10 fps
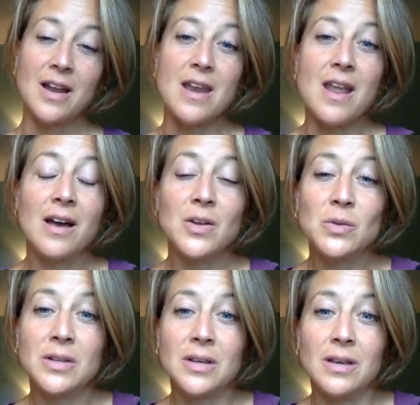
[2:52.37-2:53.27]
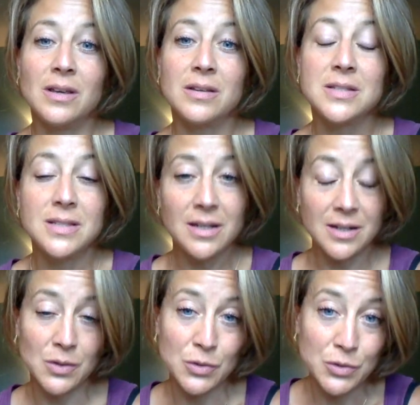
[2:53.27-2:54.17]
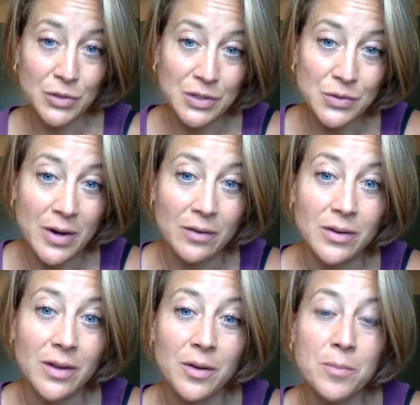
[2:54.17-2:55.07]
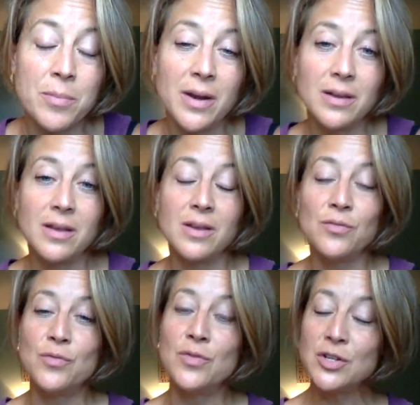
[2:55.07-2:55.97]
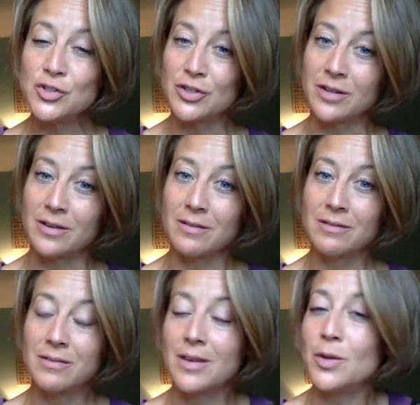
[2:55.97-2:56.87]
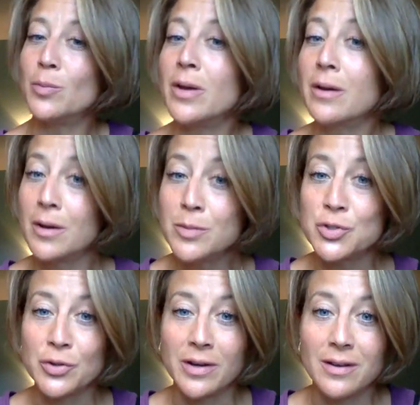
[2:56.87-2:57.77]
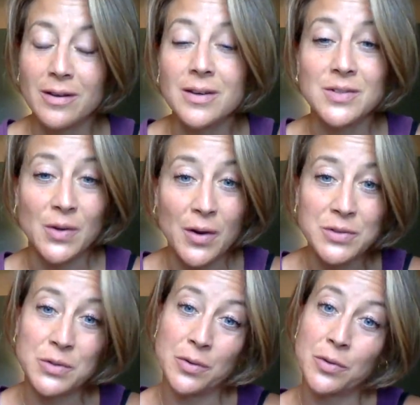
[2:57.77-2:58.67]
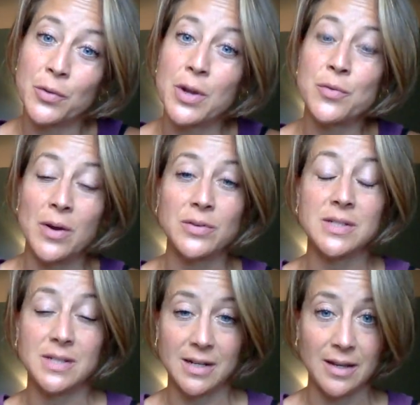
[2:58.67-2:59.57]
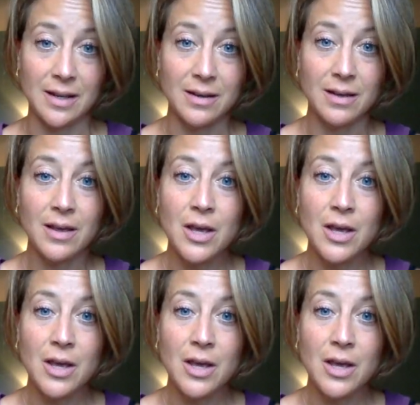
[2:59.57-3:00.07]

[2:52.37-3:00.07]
Not only sitting under a tree is grounding, but envisioning that you become a tree is also another great grounding technique.